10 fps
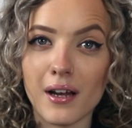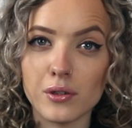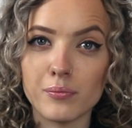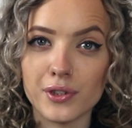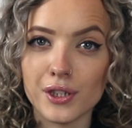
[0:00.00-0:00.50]

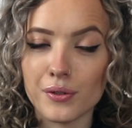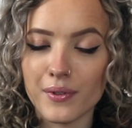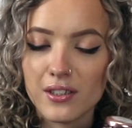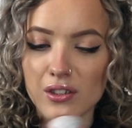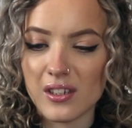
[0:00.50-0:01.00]
barrel brush,
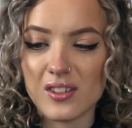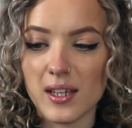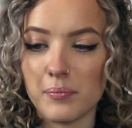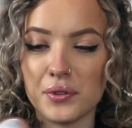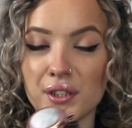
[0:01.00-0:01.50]
which I
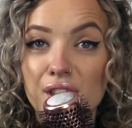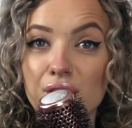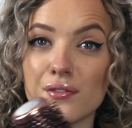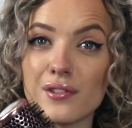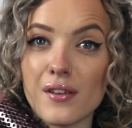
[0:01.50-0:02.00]
typically
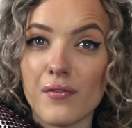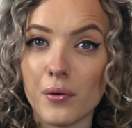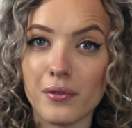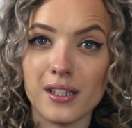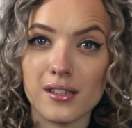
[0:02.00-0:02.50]
use if I
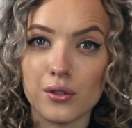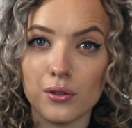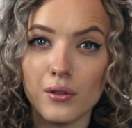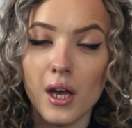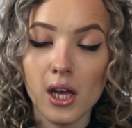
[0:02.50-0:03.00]
wanted
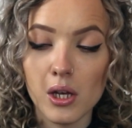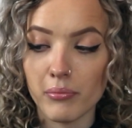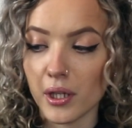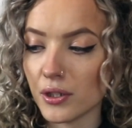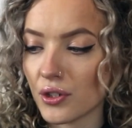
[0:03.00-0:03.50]
to
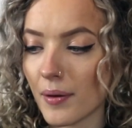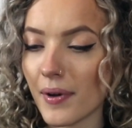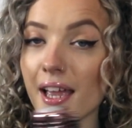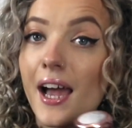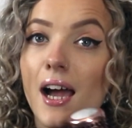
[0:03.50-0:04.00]
blow dry
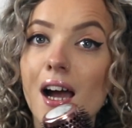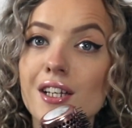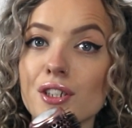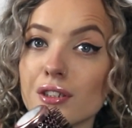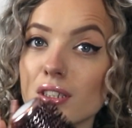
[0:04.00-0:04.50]
my hair. I
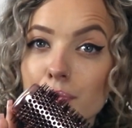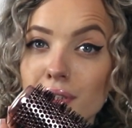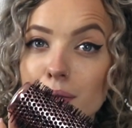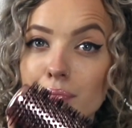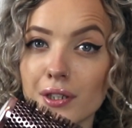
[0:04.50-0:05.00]
don't
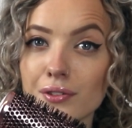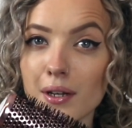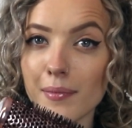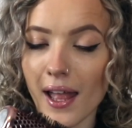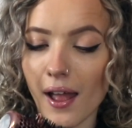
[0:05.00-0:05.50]
typically blow
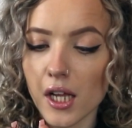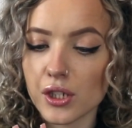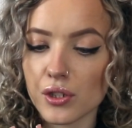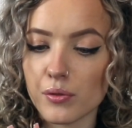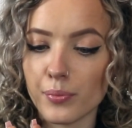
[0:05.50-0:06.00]
dry my hair
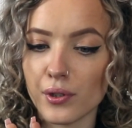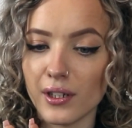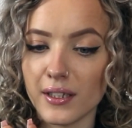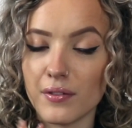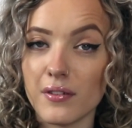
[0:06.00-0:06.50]
just
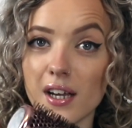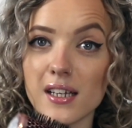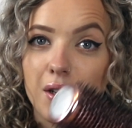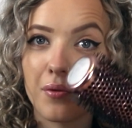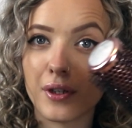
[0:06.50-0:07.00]
purely for the
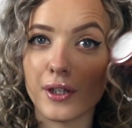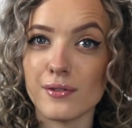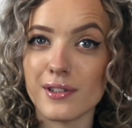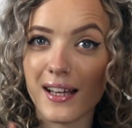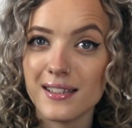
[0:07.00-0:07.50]
fact I want to
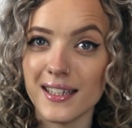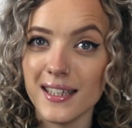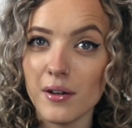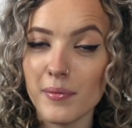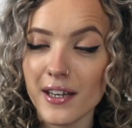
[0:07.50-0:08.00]
use less
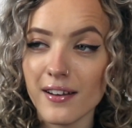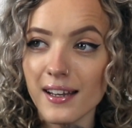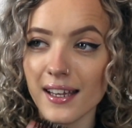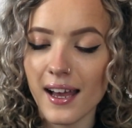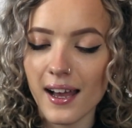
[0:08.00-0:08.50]
heat on my
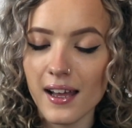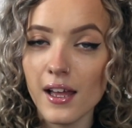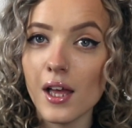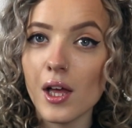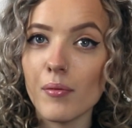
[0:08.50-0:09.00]
curly hair,
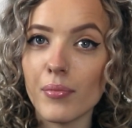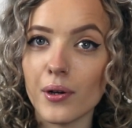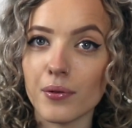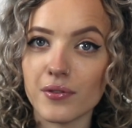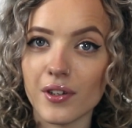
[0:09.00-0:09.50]

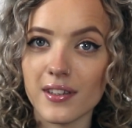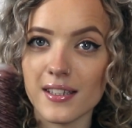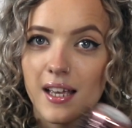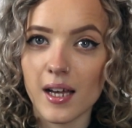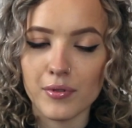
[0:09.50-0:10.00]
but we've got
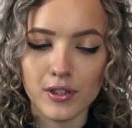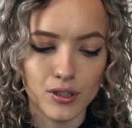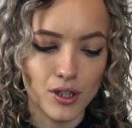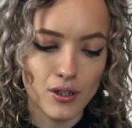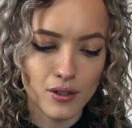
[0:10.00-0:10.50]
this hairbrush
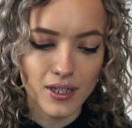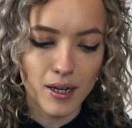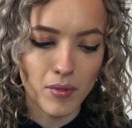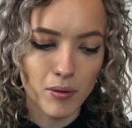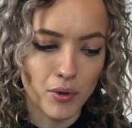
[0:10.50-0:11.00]
and no
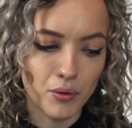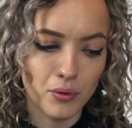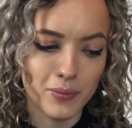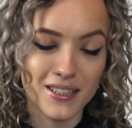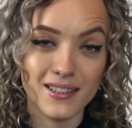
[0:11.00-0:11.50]
doubt my mum will
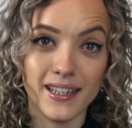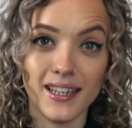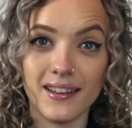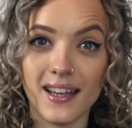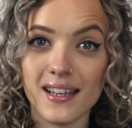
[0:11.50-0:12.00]
be
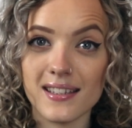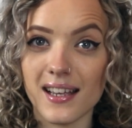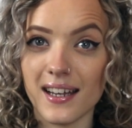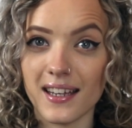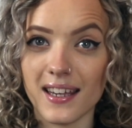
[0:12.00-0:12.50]
stealing this. And